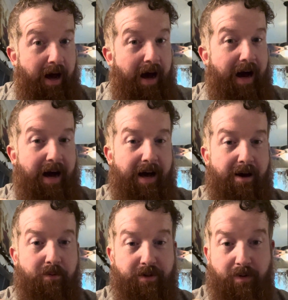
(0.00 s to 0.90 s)
I
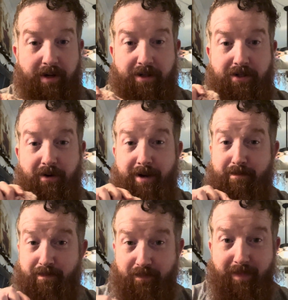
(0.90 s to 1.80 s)
was ready to
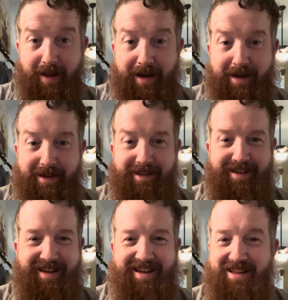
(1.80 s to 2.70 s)
scream.
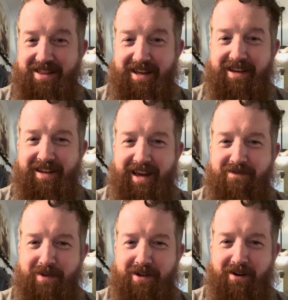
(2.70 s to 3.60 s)
They gave
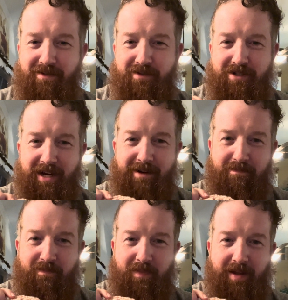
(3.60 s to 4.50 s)
me an awful
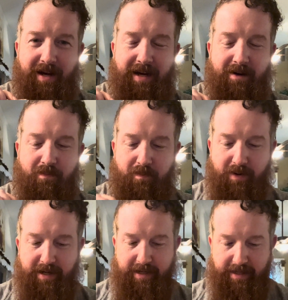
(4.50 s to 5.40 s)
time,
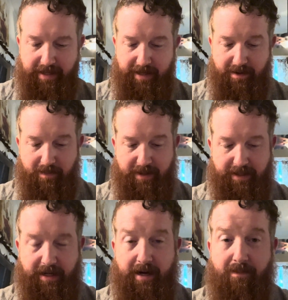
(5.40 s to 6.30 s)
but by the
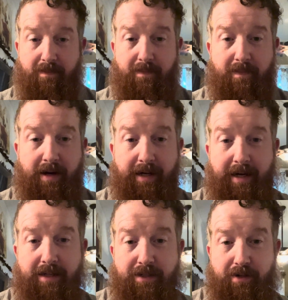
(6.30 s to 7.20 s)
time I
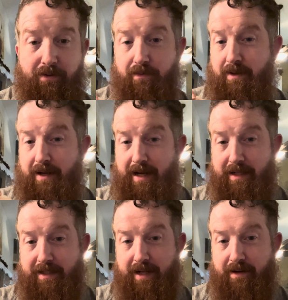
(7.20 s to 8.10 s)
got to the
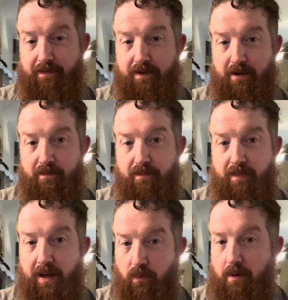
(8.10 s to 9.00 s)
next set of them,
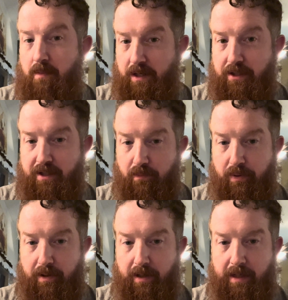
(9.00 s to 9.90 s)
they went much
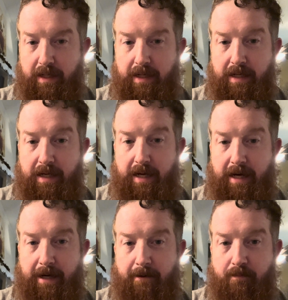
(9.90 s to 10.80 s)
simpler,
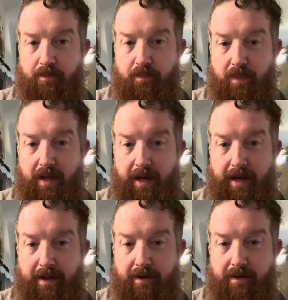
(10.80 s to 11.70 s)
and
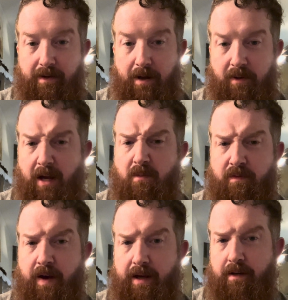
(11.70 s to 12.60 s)
I became a
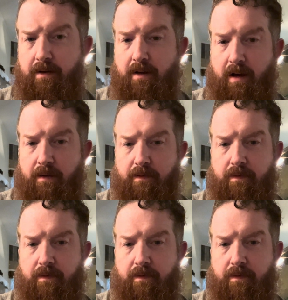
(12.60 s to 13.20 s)
fan of